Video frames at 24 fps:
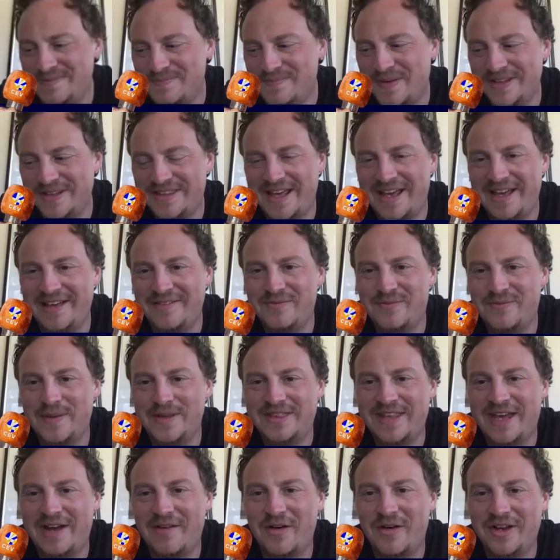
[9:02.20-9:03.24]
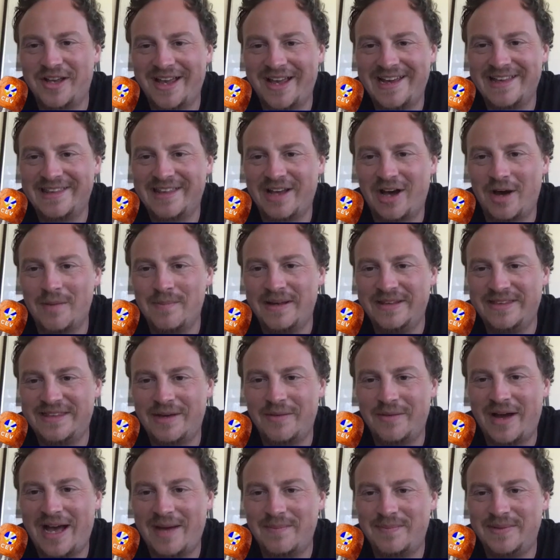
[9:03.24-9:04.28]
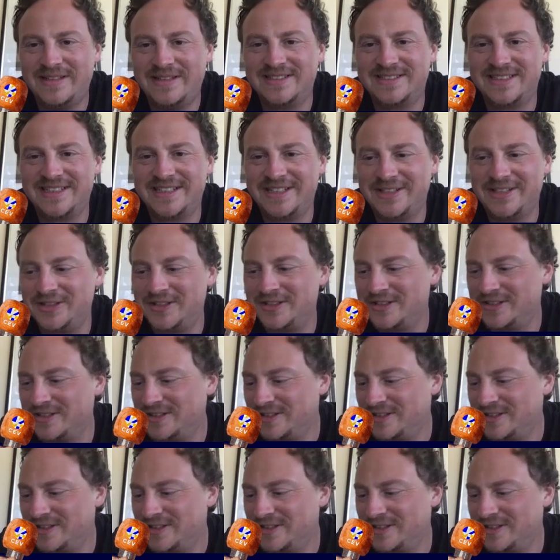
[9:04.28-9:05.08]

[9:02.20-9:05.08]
they're okay. I bet they were happy to see you.